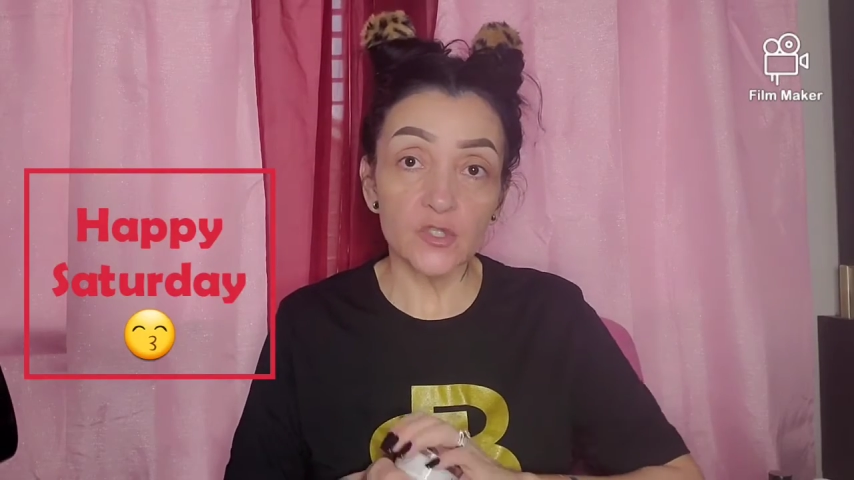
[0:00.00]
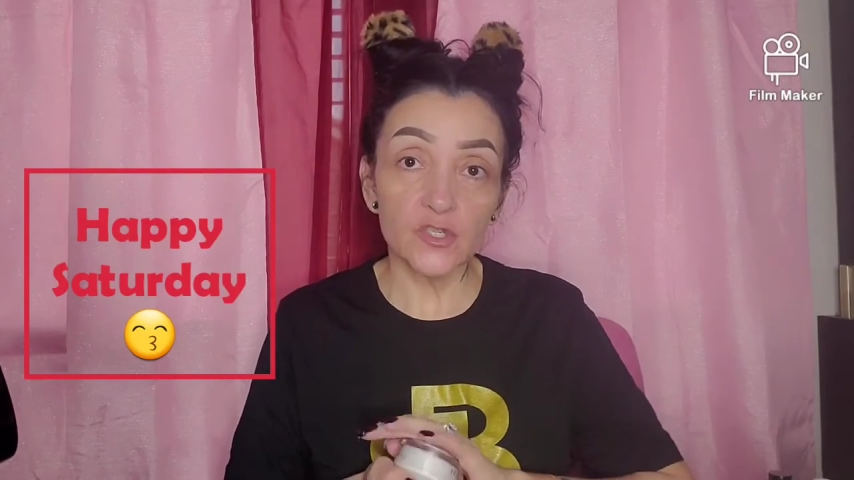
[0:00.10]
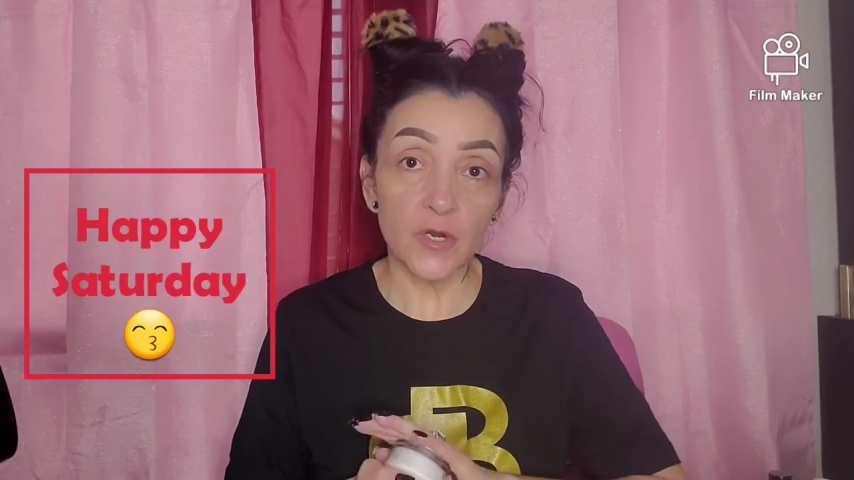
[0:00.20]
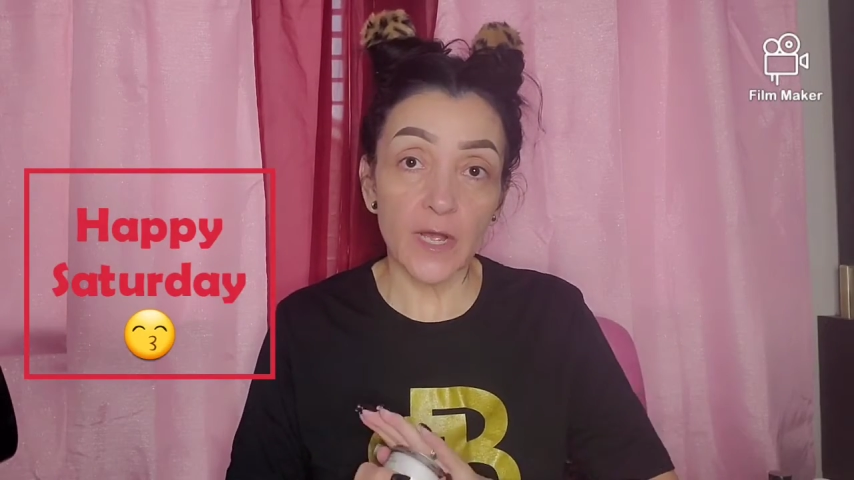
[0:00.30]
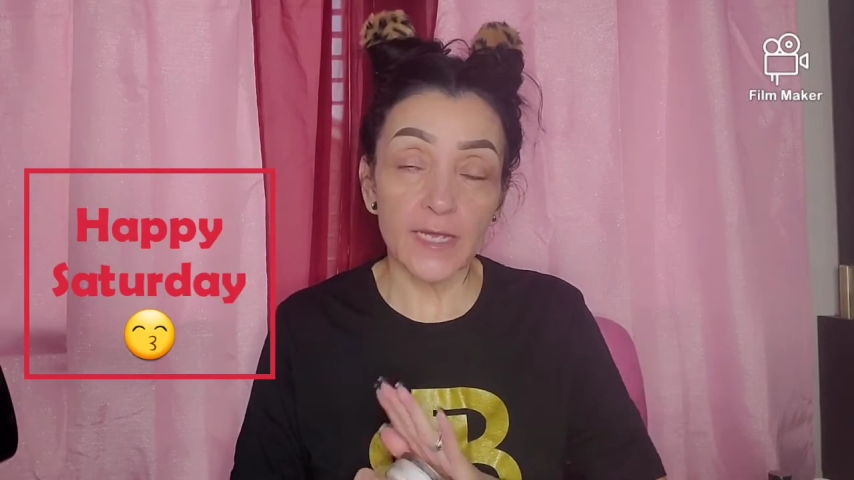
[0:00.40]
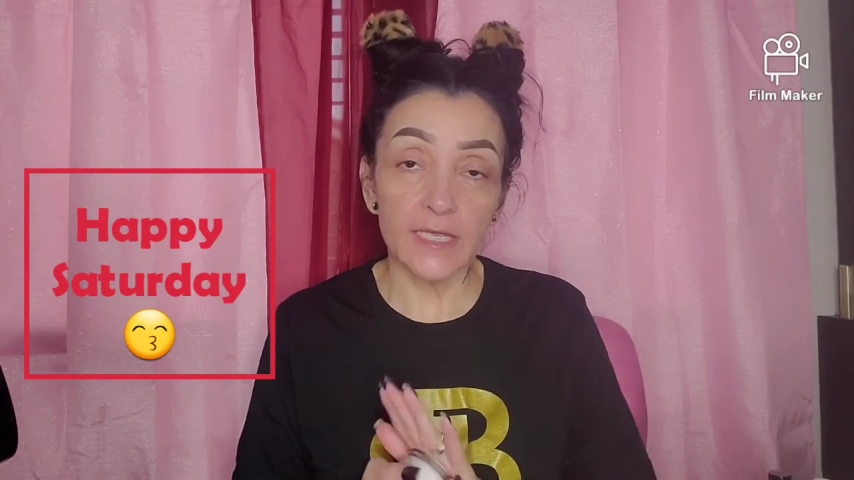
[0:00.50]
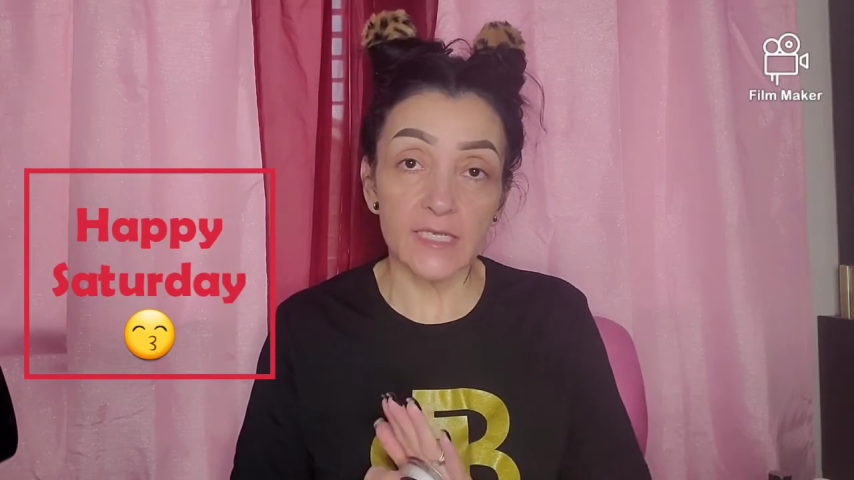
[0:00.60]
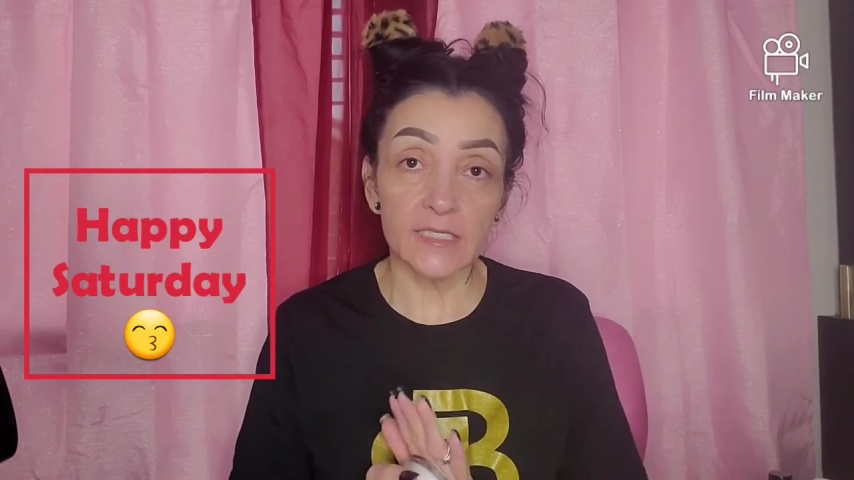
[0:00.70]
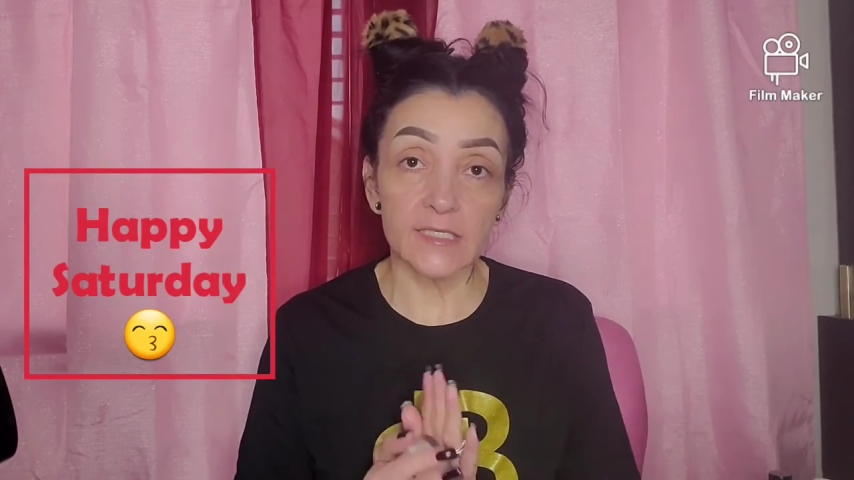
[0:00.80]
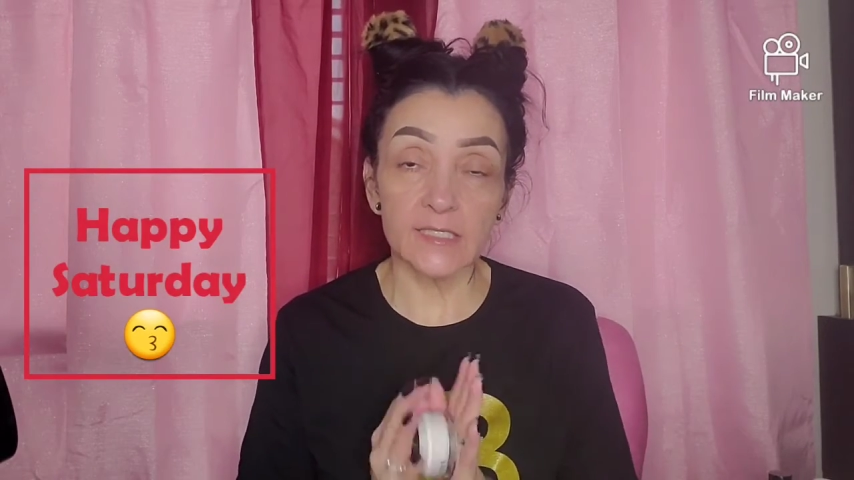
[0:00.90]
try
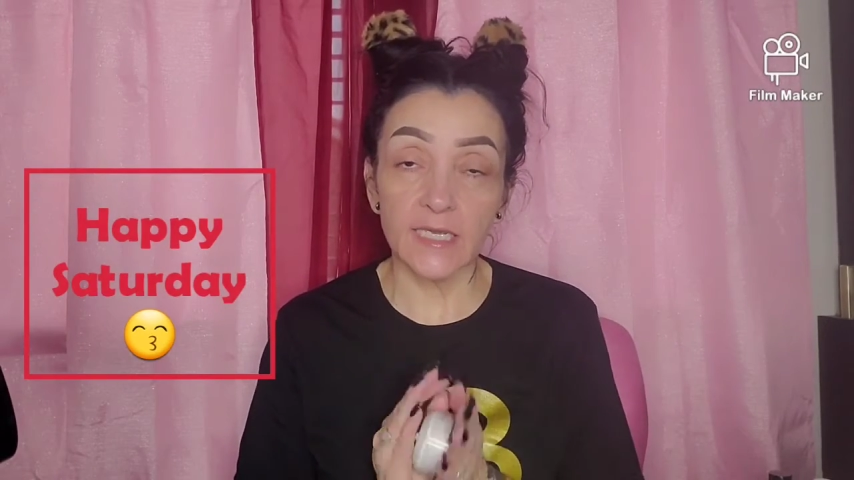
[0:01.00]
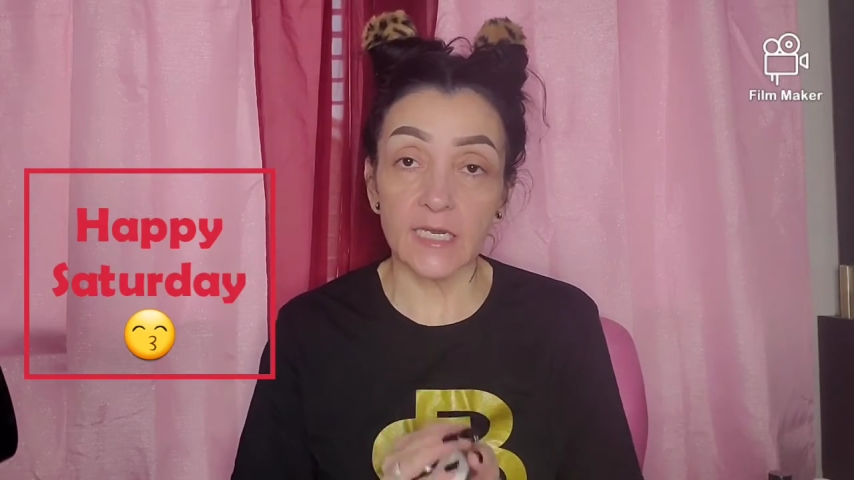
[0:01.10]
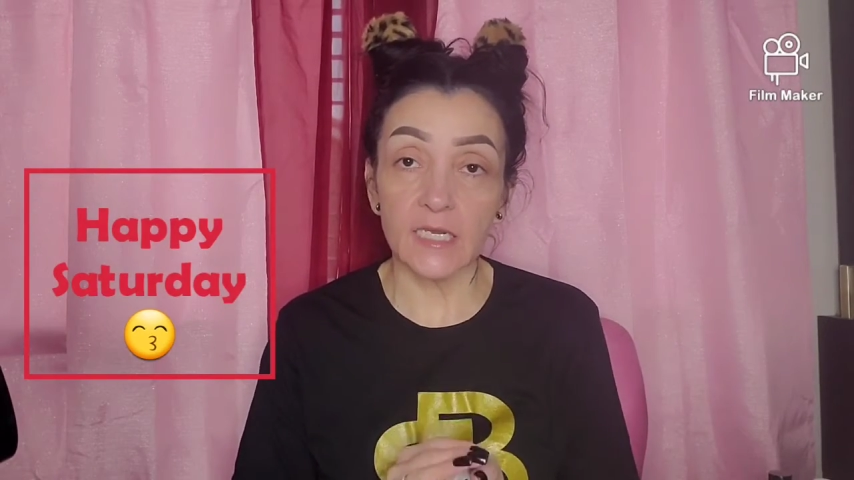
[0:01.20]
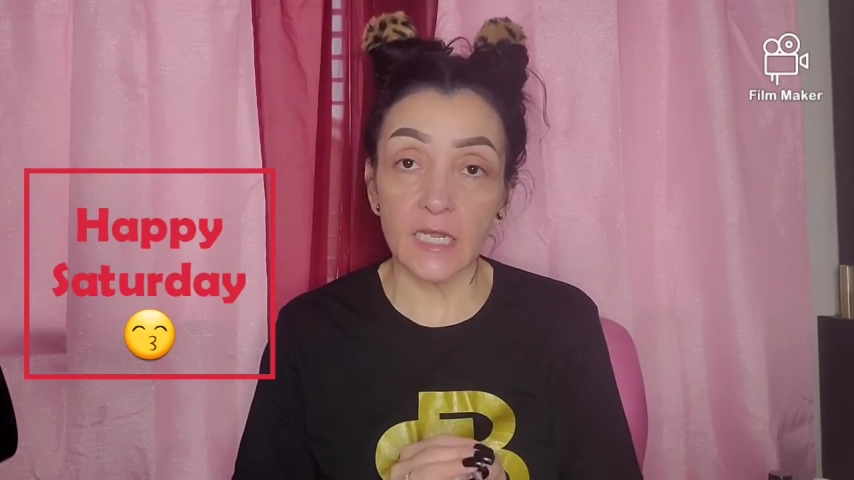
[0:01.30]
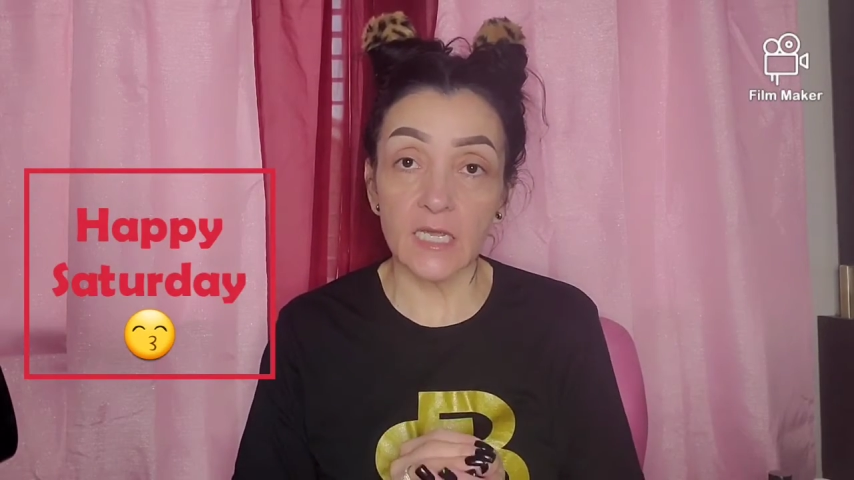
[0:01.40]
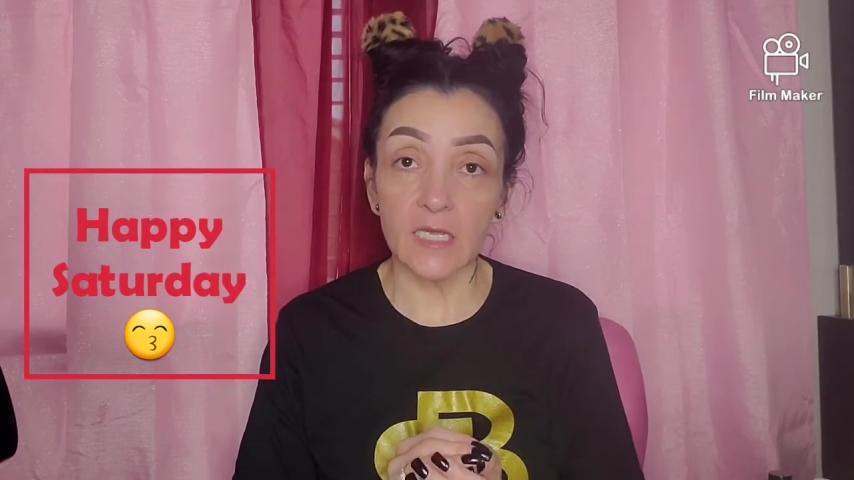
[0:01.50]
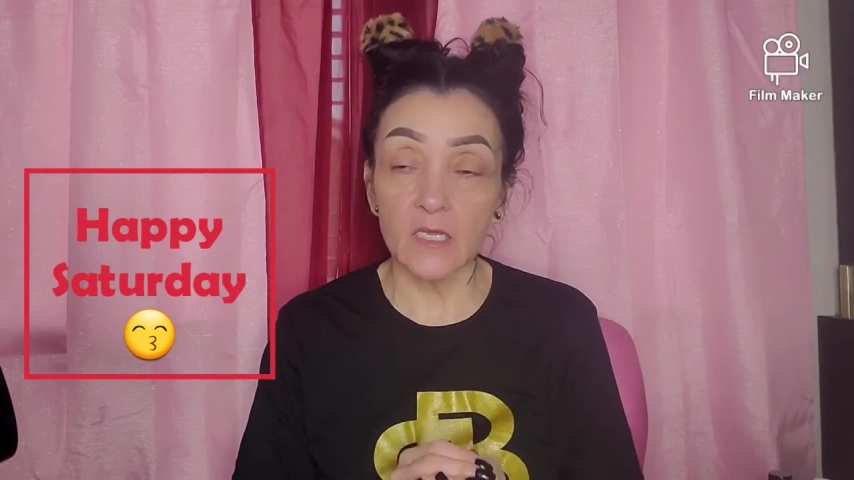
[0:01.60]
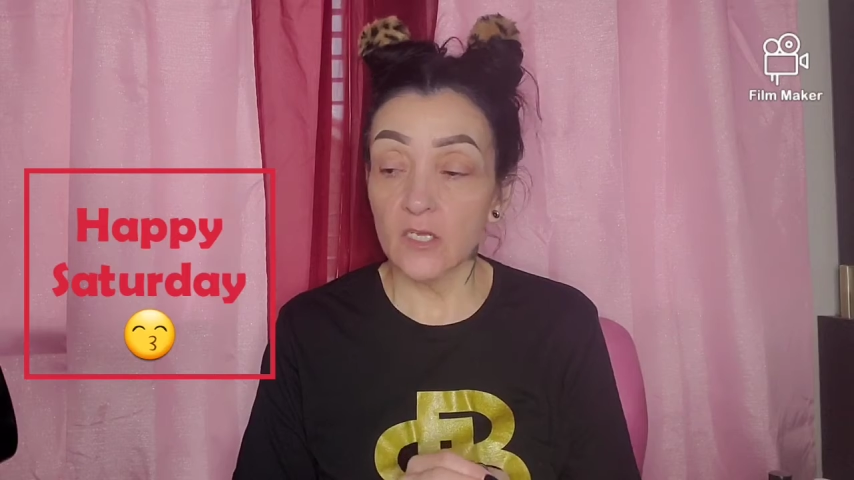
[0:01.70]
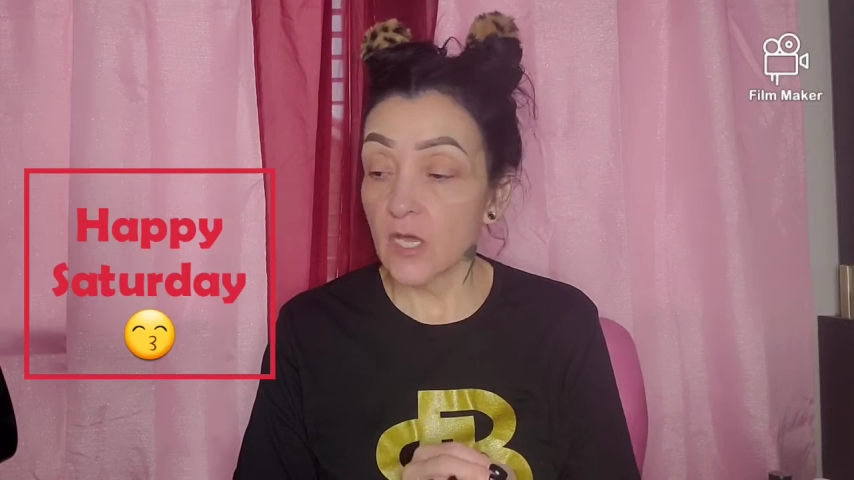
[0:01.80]
this technique,